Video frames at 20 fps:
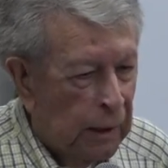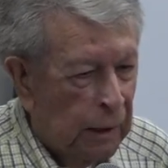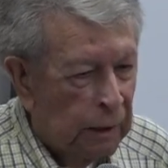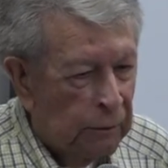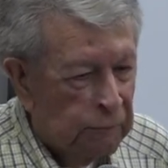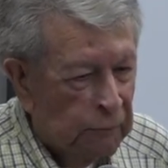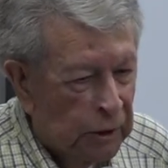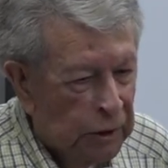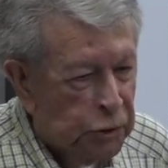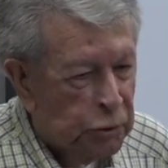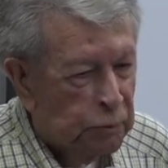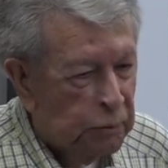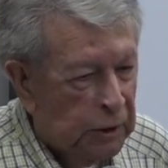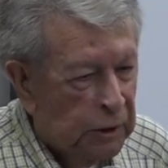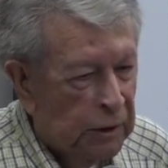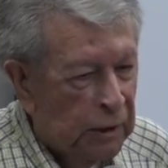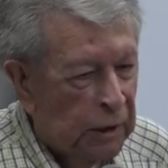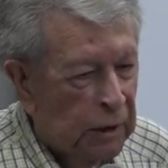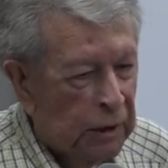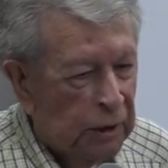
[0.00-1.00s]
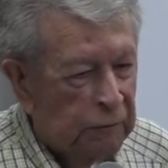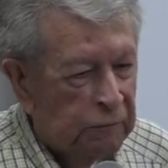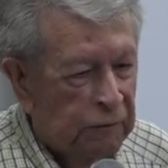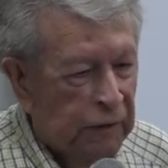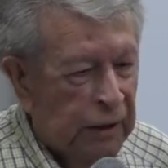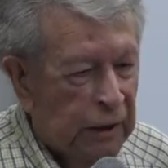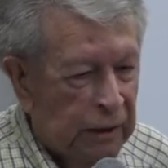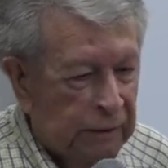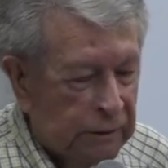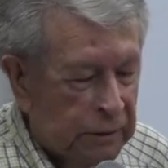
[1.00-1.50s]
in Richmond and
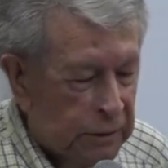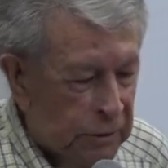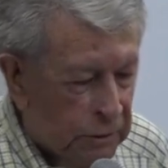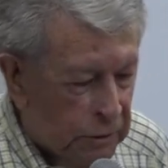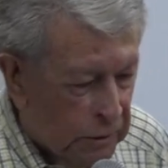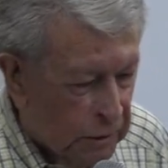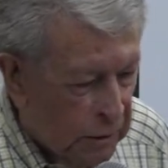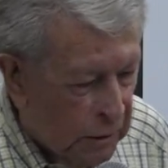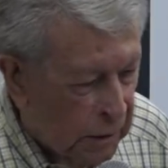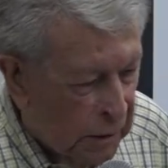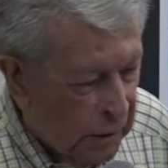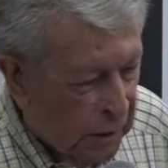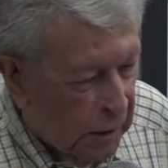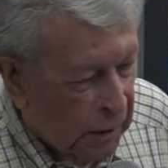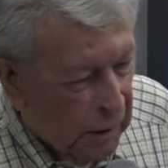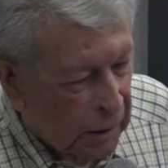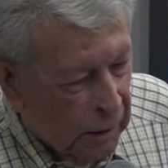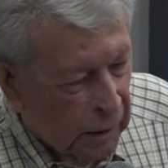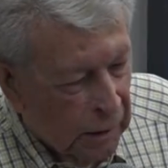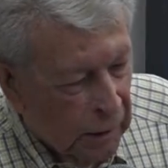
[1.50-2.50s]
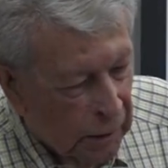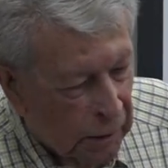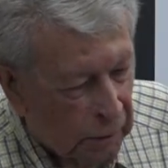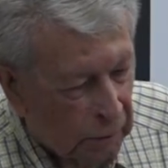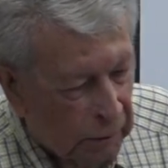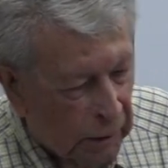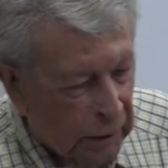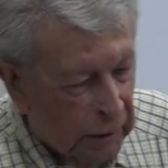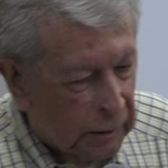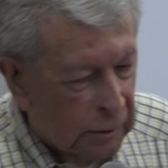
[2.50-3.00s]
environs
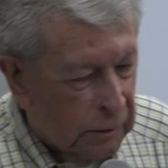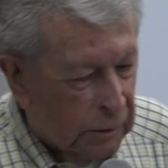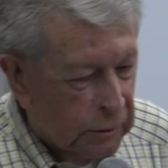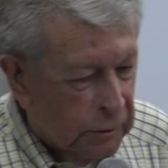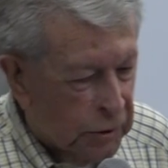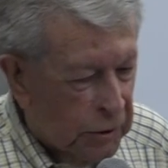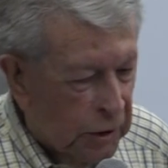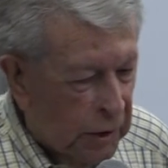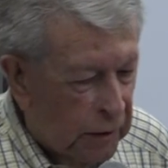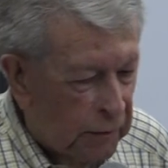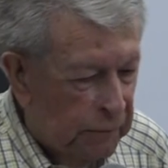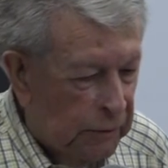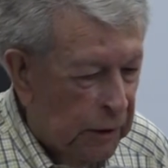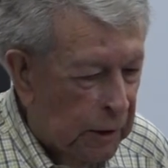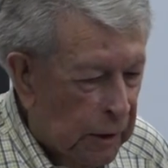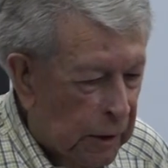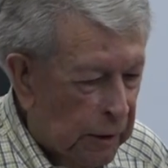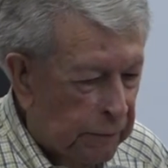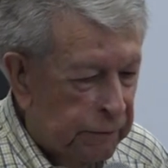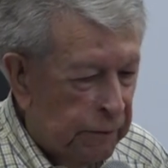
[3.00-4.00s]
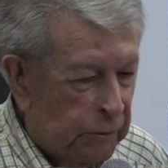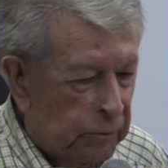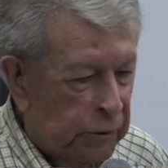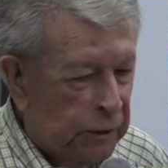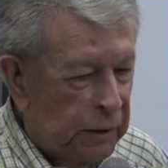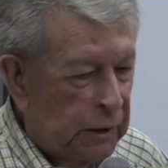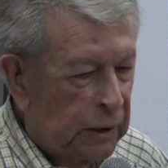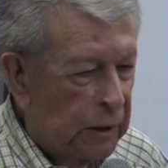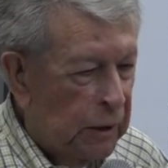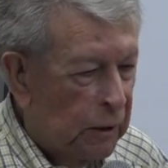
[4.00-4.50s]
who had conceived the
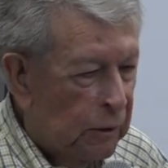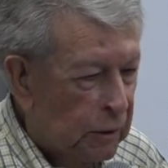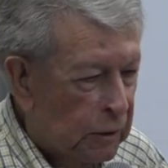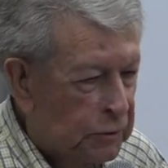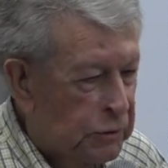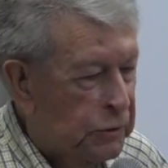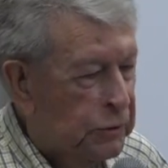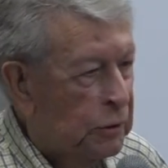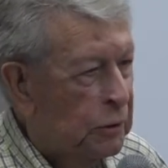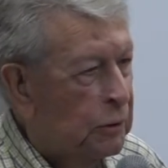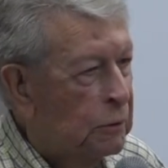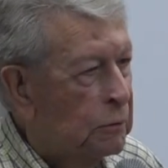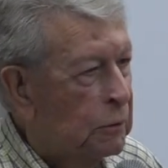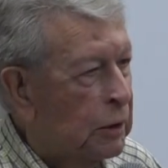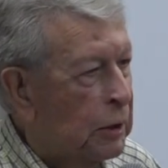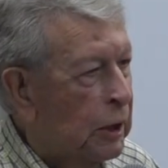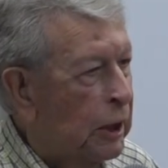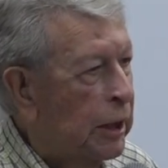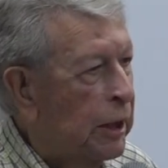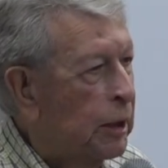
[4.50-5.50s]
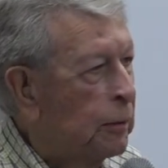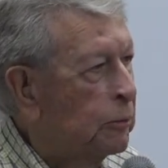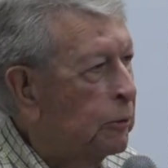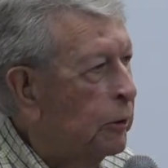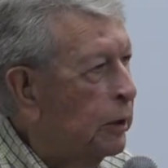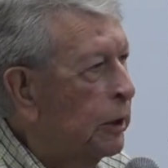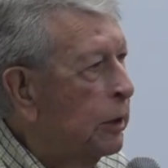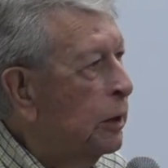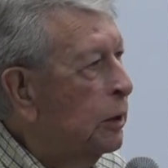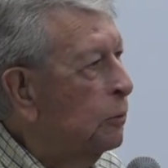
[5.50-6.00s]
RFP also were
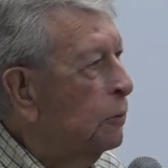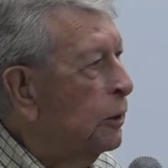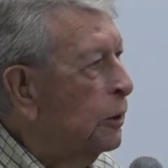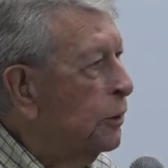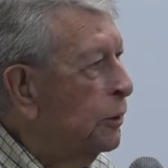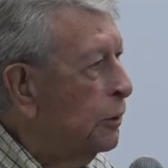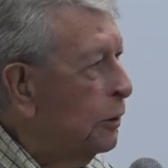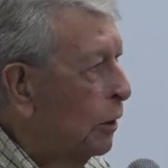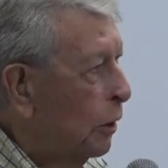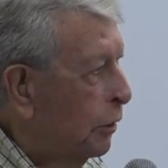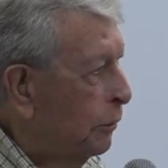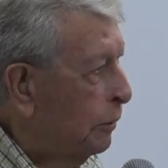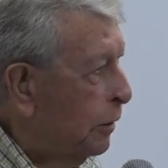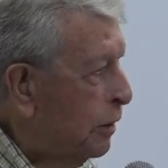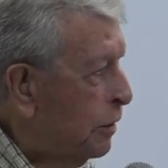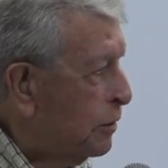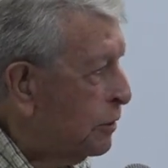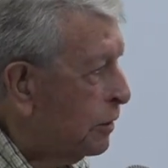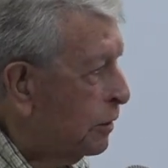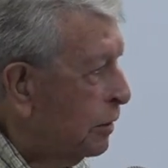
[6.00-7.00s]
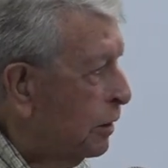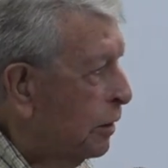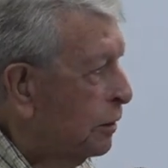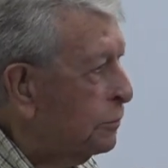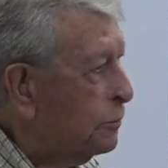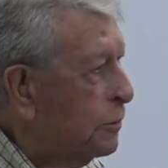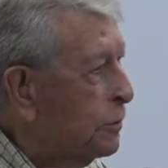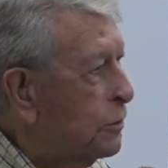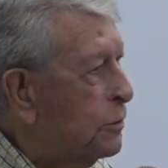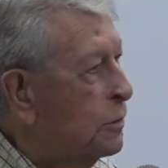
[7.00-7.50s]
collaborating with Louisa
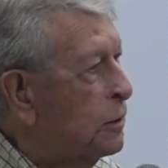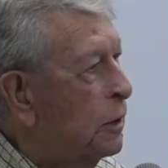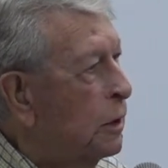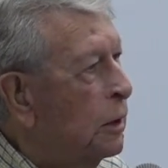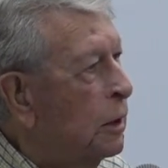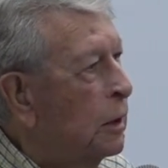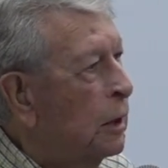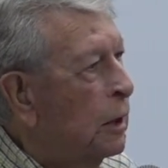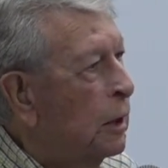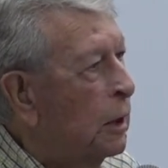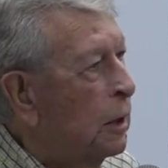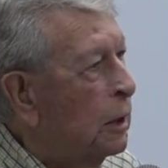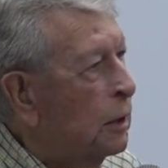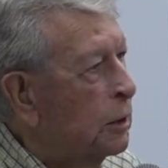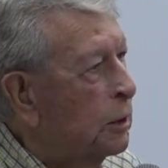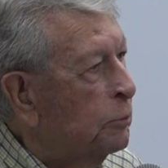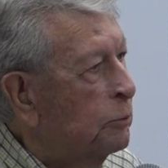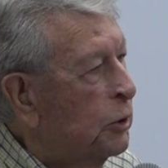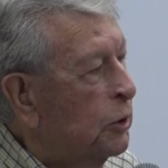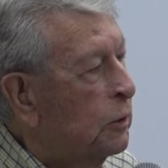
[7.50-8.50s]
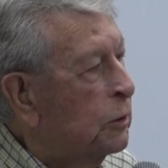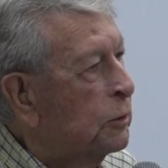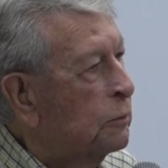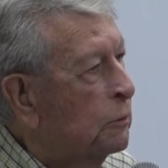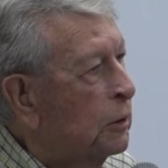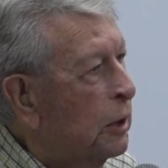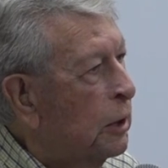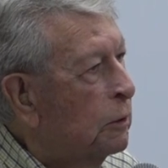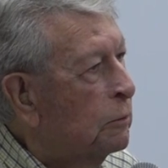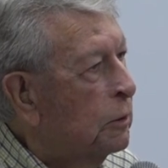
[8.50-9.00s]
interests to build a
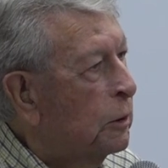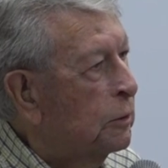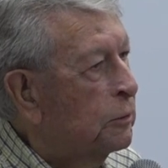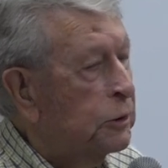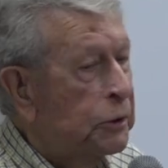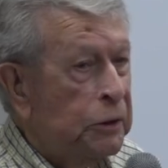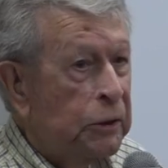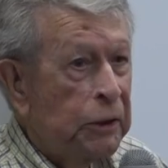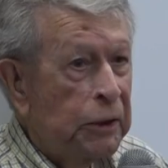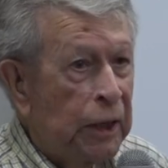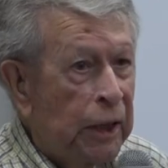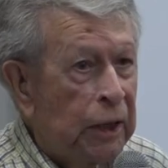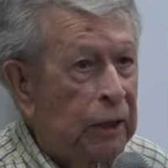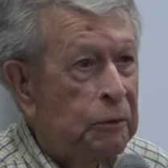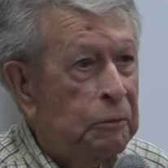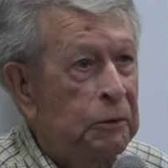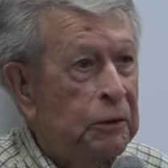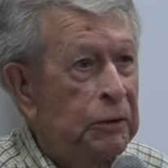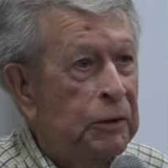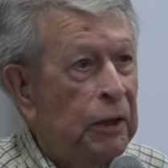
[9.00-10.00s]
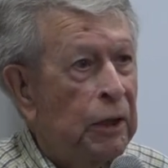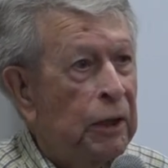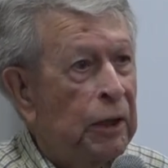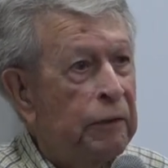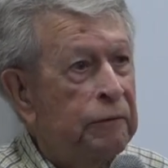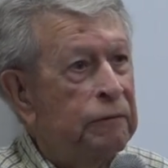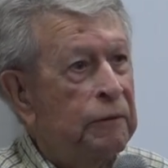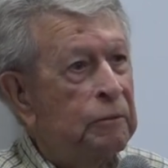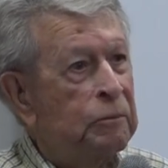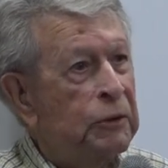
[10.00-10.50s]
railroad to connect with the
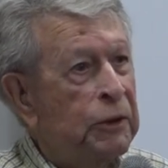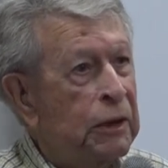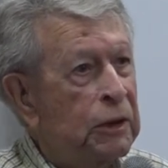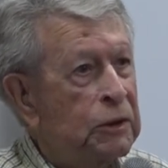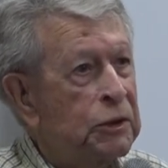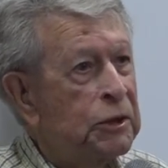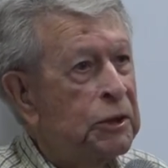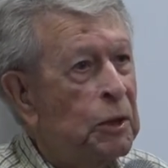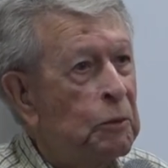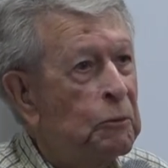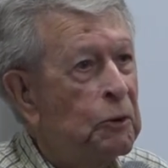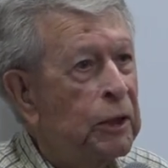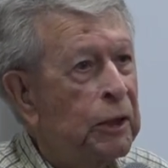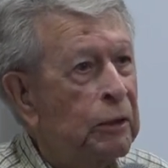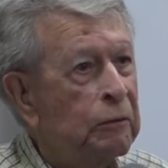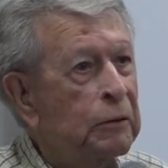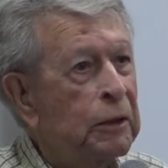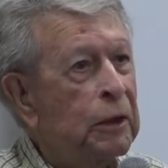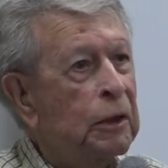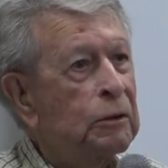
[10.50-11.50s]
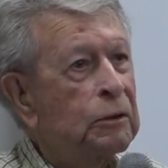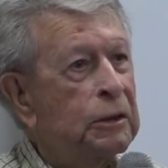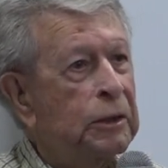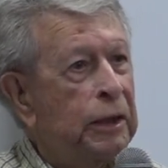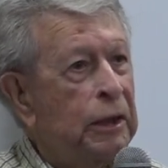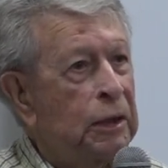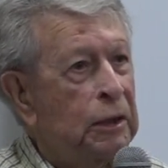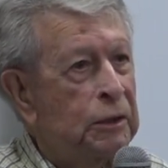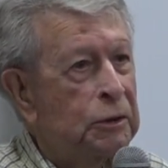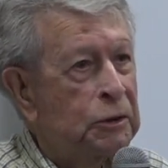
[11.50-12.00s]
RFP somewhere around
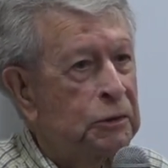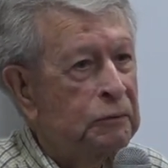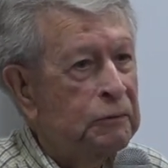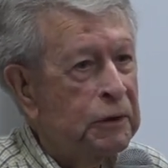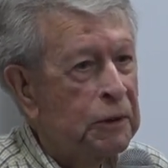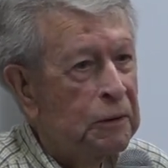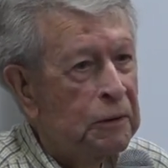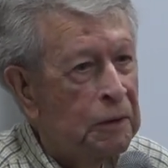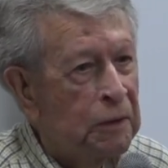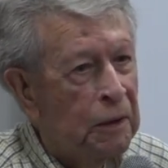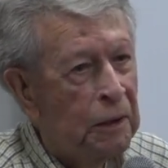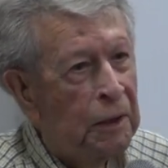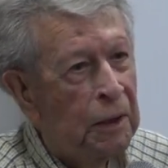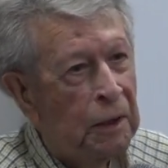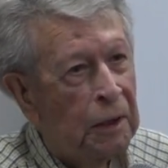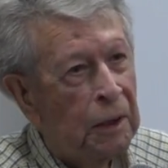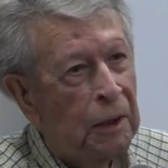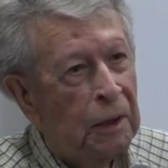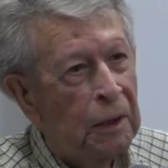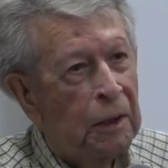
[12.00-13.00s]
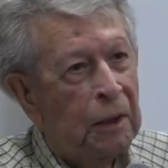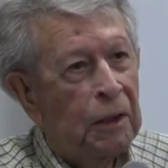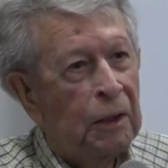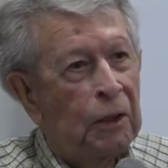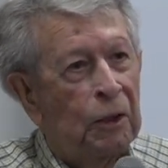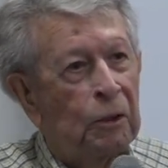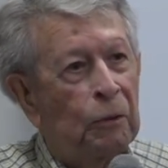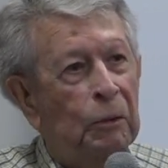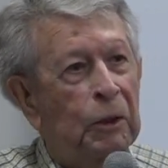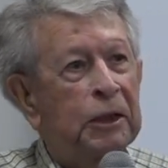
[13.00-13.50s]
Taylorsville
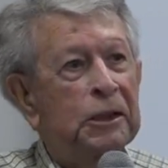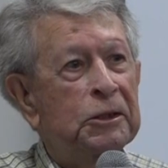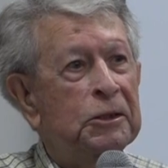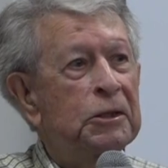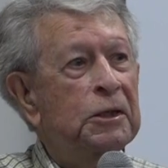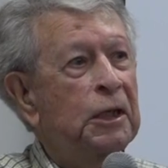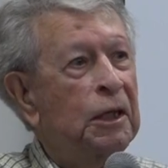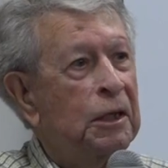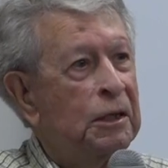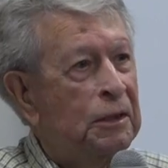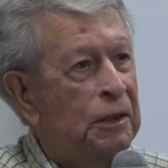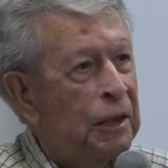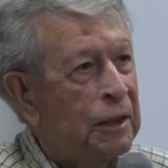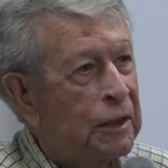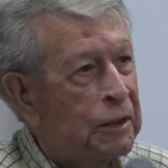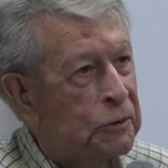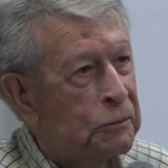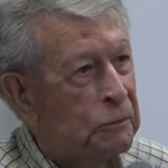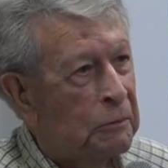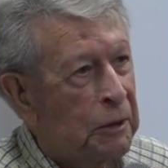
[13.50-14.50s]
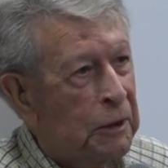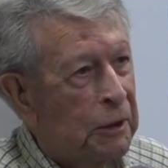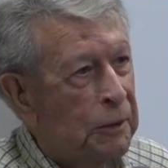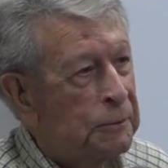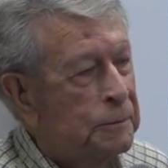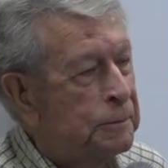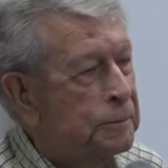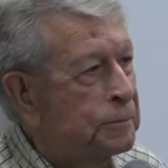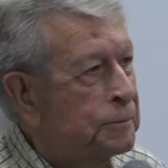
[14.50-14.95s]
or what is now Doswell.